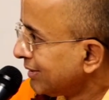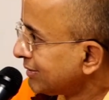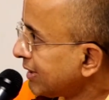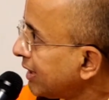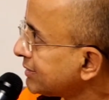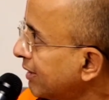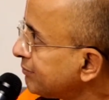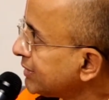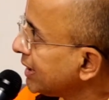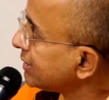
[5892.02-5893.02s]
Is there
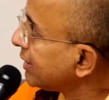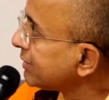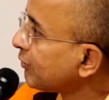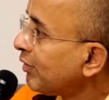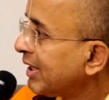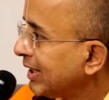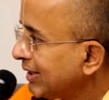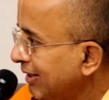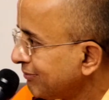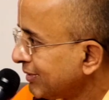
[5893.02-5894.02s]
something that is
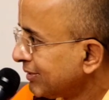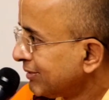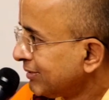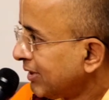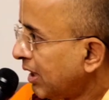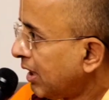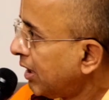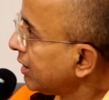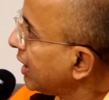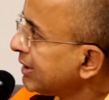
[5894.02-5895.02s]
holding them,
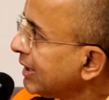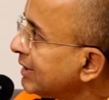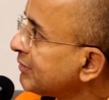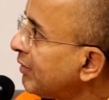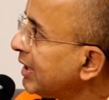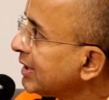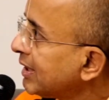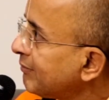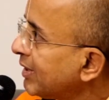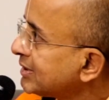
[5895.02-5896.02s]
or nothing is
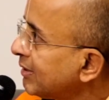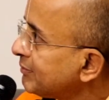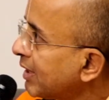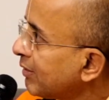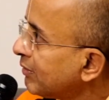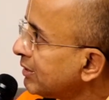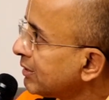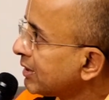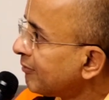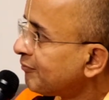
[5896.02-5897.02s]
holding them except their
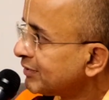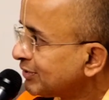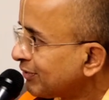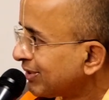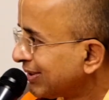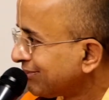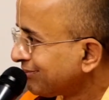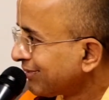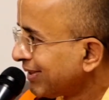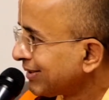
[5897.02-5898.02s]
own comfort zone,
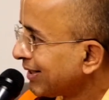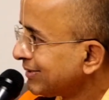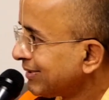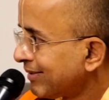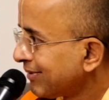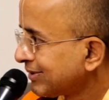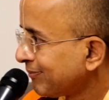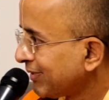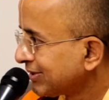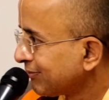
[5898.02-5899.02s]
lethargy? That is
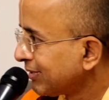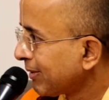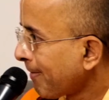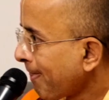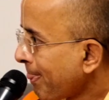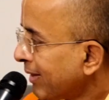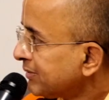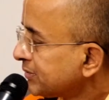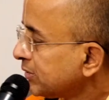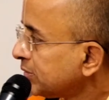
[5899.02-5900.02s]
also possible.
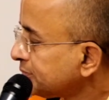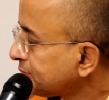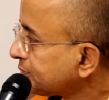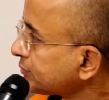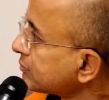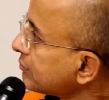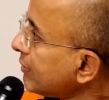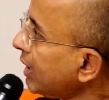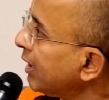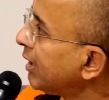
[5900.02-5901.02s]
So
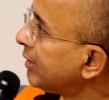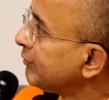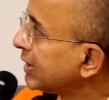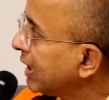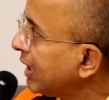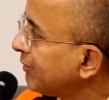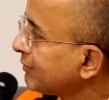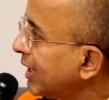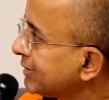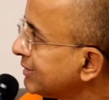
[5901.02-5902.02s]
we can
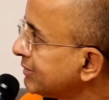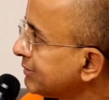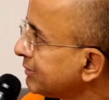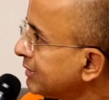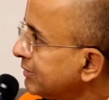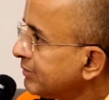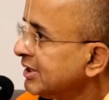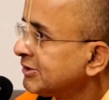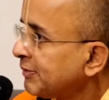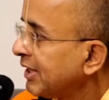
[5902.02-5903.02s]
have classes
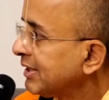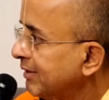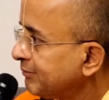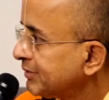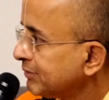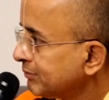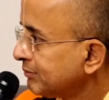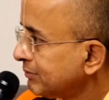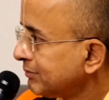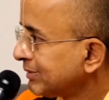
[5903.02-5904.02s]
to inspire them
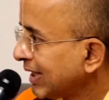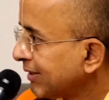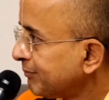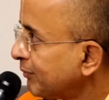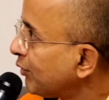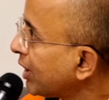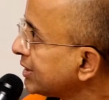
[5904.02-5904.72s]
to take up more.